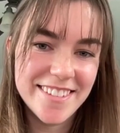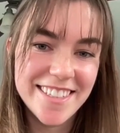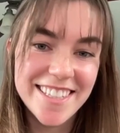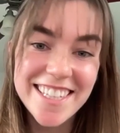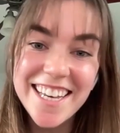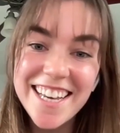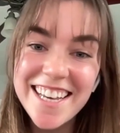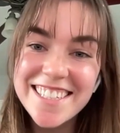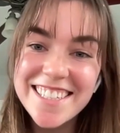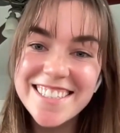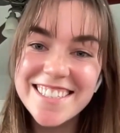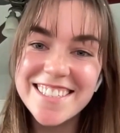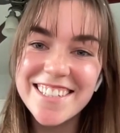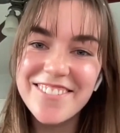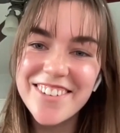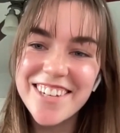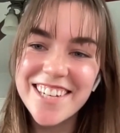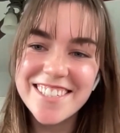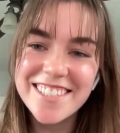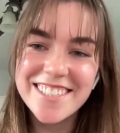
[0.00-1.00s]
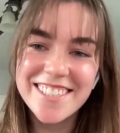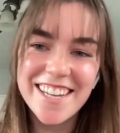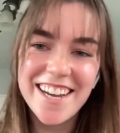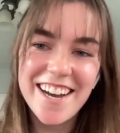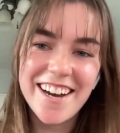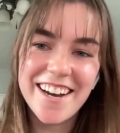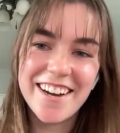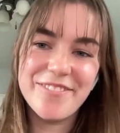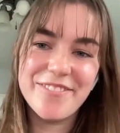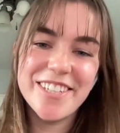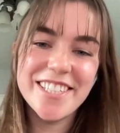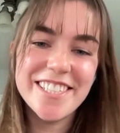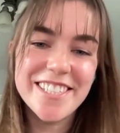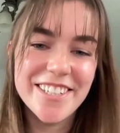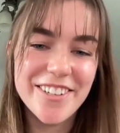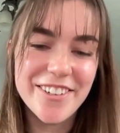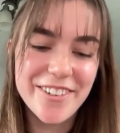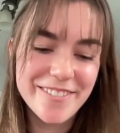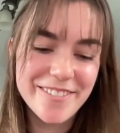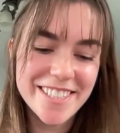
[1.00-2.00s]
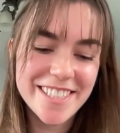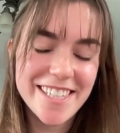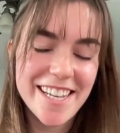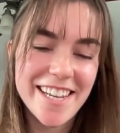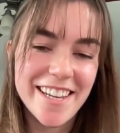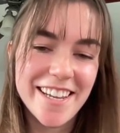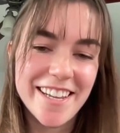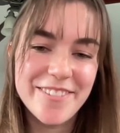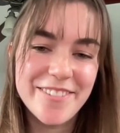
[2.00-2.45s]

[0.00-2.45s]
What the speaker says: Yes. Oh my gosh. Yeah, me too. I'm excited.